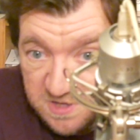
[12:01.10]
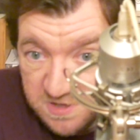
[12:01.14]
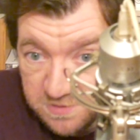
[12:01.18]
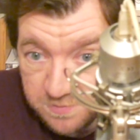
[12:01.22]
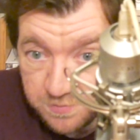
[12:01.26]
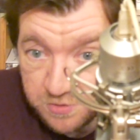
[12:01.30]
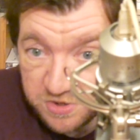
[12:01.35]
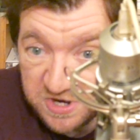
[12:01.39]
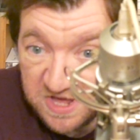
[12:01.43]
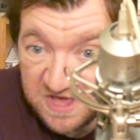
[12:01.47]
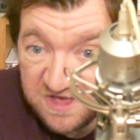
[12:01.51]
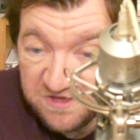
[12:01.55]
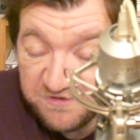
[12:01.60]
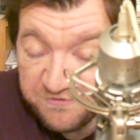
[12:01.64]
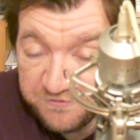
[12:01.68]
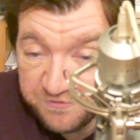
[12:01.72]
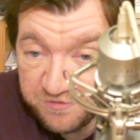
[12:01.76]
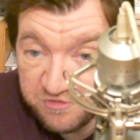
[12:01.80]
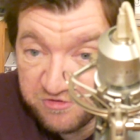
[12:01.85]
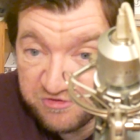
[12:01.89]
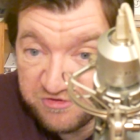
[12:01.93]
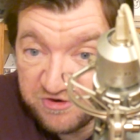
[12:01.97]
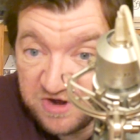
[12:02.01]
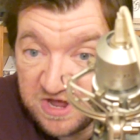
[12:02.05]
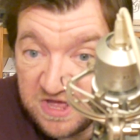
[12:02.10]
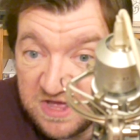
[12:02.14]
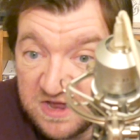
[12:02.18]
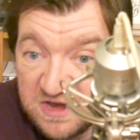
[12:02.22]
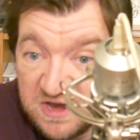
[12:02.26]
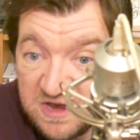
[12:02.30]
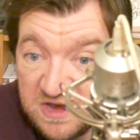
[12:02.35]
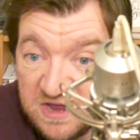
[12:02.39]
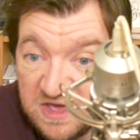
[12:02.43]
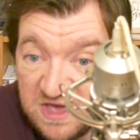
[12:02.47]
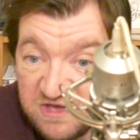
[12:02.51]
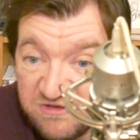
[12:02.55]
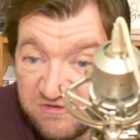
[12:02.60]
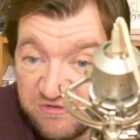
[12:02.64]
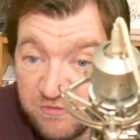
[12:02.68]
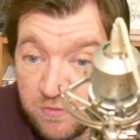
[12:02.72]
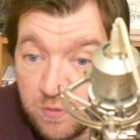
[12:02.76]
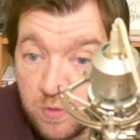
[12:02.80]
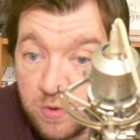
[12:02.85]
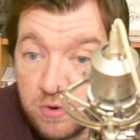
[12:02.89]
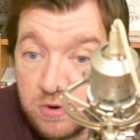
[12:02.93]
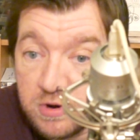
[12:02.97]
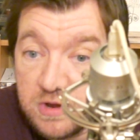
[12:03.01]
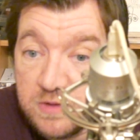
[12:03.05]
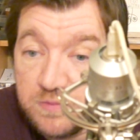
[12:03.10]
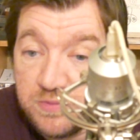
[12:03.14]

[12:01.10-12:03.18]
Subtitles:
but it is frustrating and it is a worry